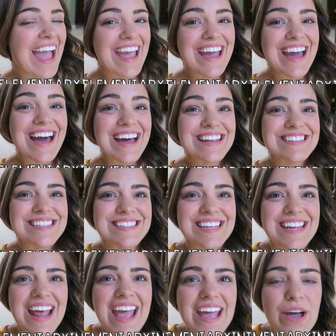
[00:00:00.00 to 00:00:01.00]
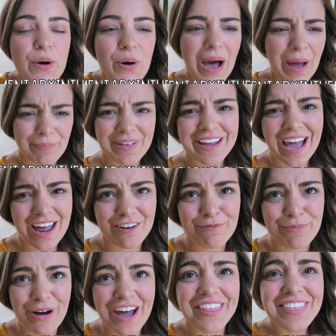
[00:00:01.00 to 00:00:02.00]
And today, I'm like out
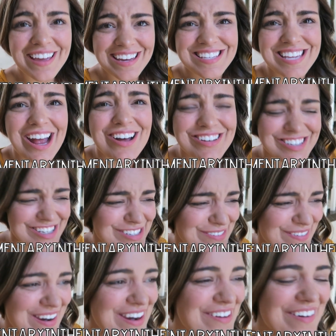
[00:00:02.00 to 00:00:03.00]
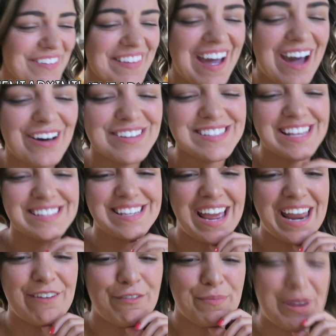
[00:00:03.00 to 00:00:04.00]
of breath because I was just running around the house. That's
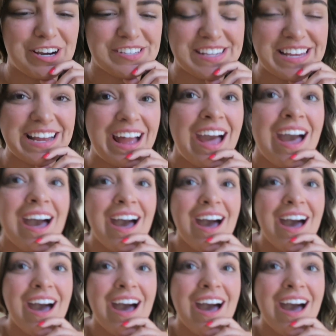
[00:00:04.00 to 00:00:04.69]
kind of embarrassing.